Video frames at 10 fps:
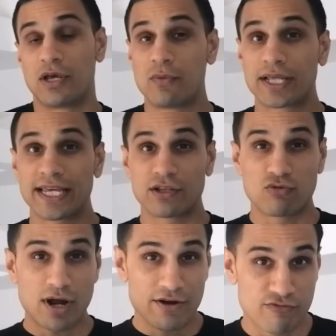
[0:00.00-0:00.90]
You then want to get the
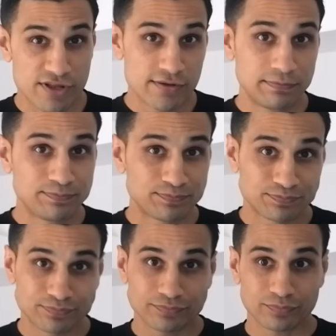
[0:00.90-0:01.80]
right
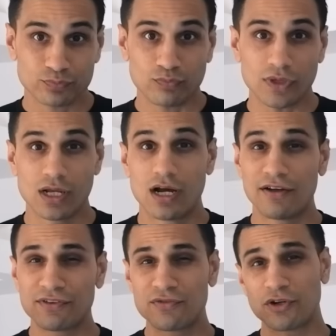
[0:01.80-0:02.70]
rhythm.
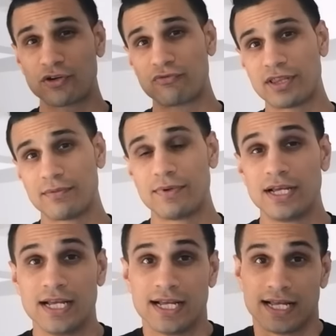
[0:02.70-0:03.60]
After you've got your
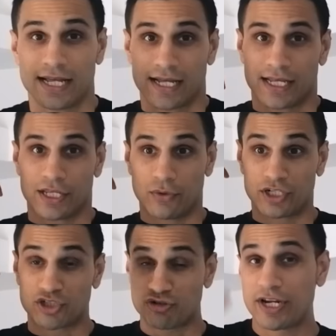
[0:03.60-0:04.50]
rhythm, you
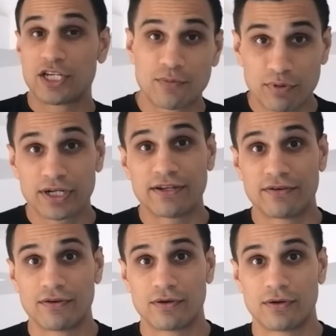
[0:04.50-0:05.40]
want to train your body
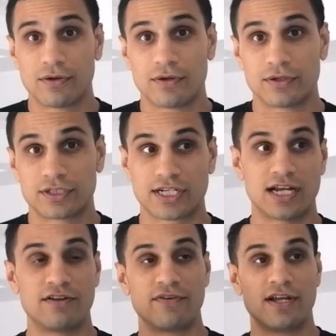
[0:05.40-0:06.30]
to
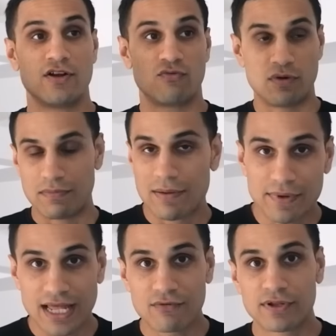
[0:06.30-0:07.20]
kind of
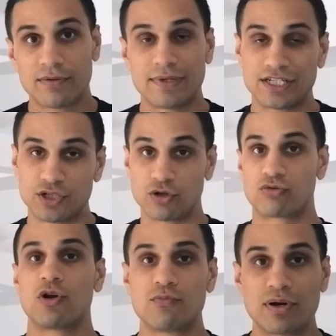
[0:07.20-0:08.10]
remember that rhythm. It's
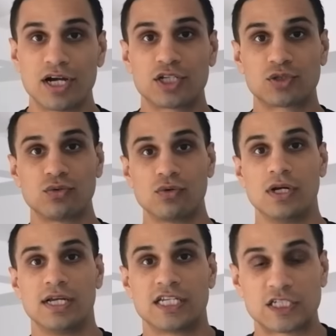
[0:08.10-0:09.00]
your own
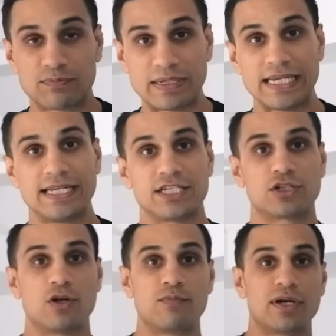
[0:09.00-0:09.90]
personal speed,
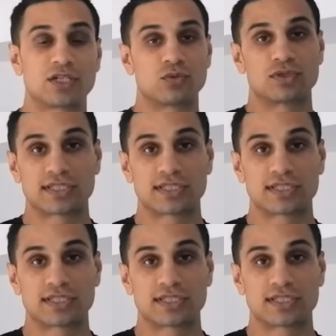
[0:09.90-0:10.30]
it's your own personal